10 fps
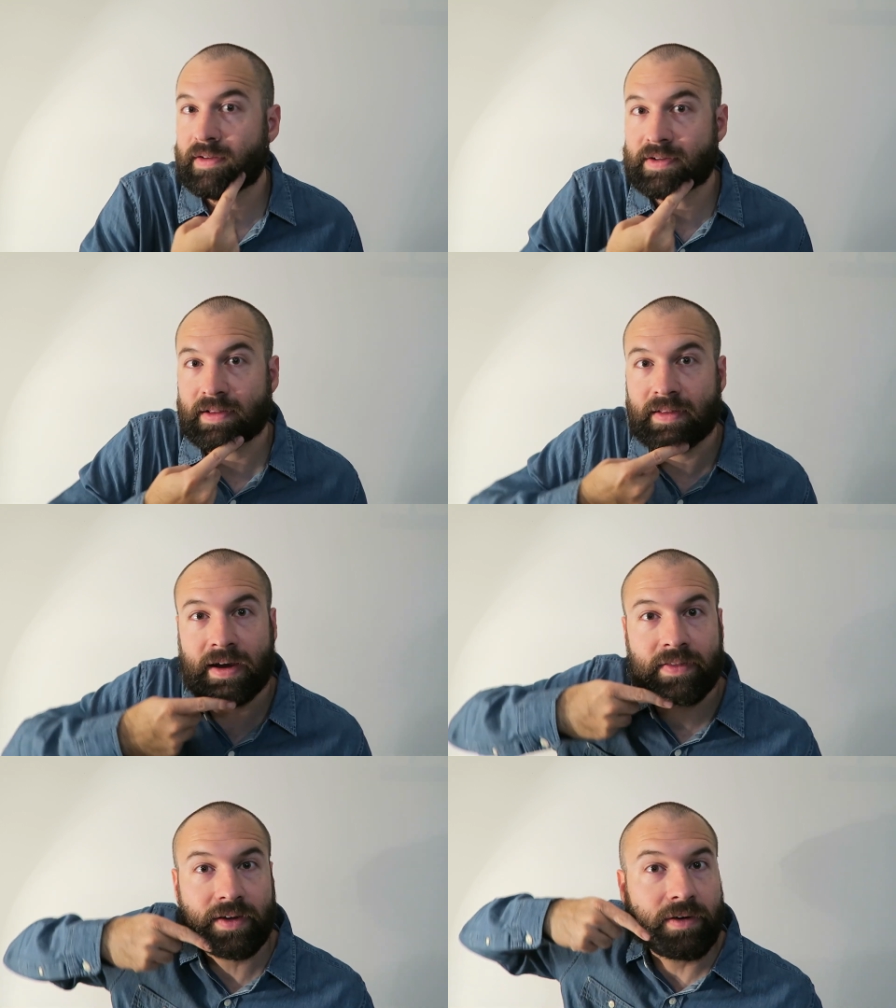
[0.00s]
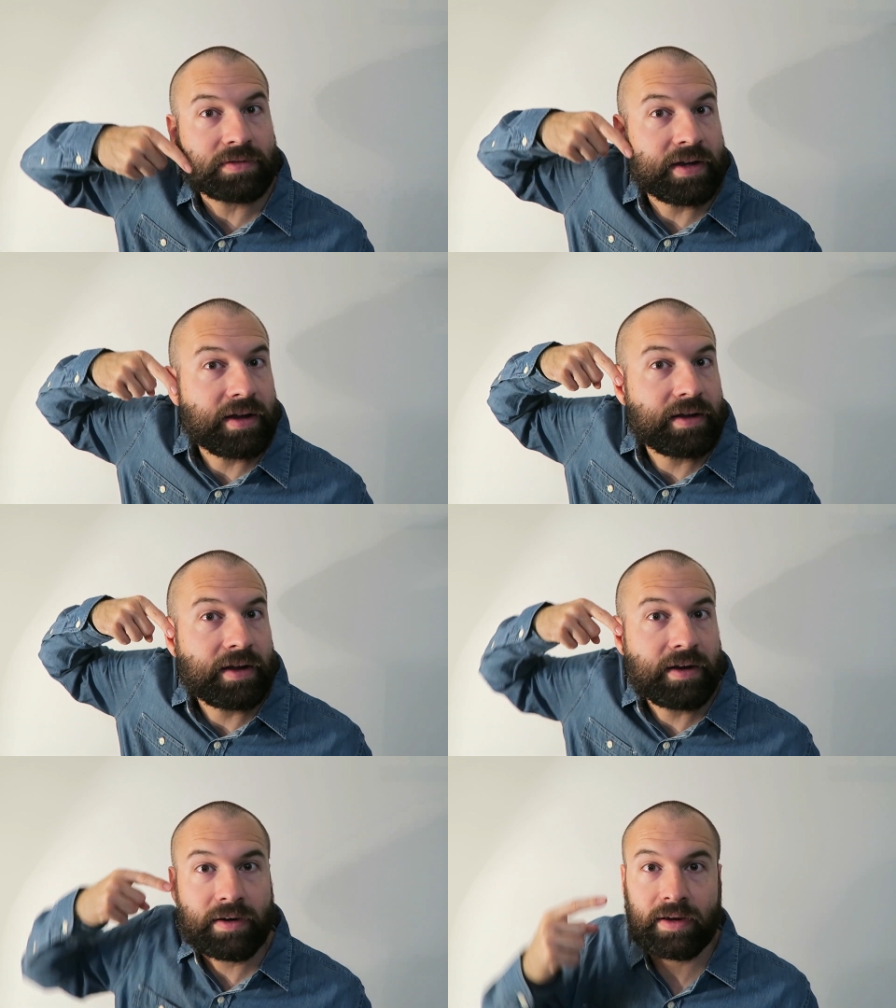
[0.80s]
There's a line that goes
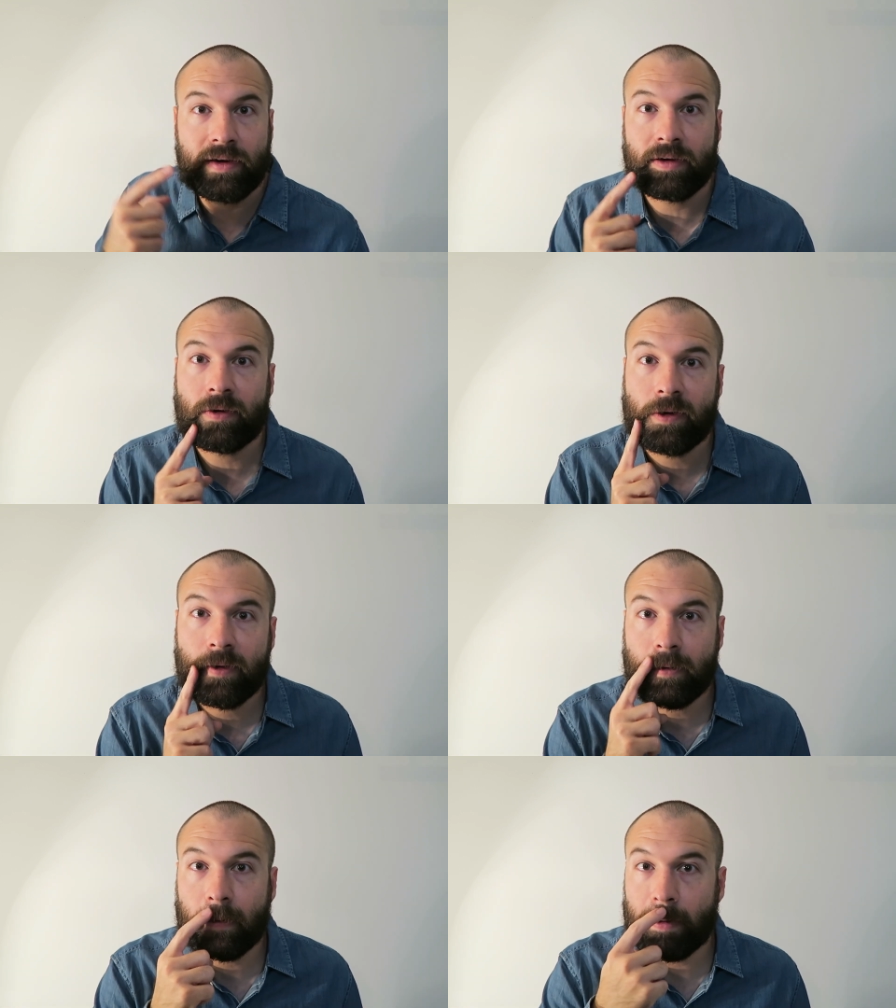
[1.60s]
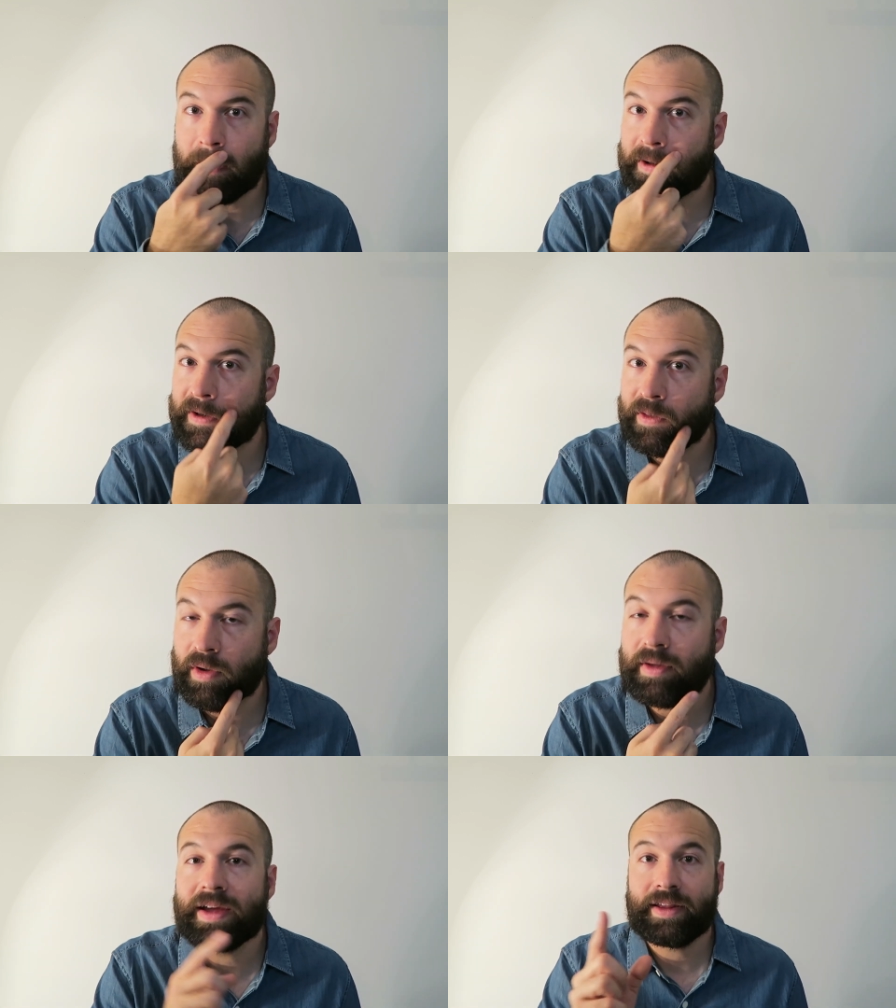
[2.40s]
here to here and all the way.